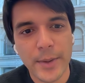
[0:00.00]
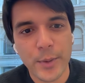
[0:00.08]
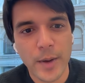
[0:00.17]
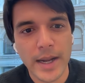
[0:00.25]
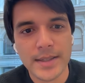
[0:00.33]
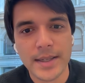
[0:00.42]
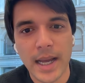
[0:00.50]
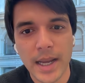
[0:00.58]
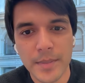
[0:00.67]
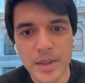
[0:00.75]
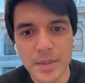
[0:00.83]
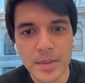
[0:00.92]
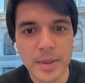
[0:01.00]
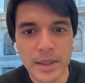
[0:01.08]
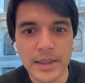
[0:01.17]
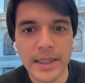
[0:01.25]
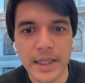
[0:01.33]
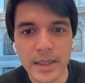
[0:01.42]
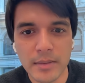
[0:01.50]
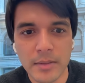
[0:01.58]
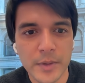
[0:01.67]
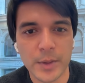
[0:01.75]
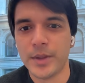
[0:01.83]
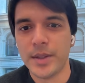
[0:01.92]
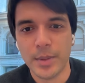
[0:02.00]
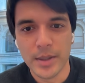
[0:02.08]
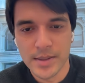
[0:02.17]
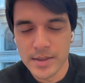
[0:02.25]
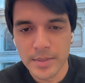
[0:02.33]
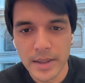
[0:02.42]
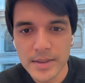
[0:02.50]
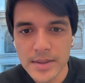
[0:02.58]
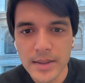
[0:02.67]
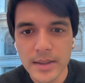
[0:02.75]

the right time to be building fuel depots in space?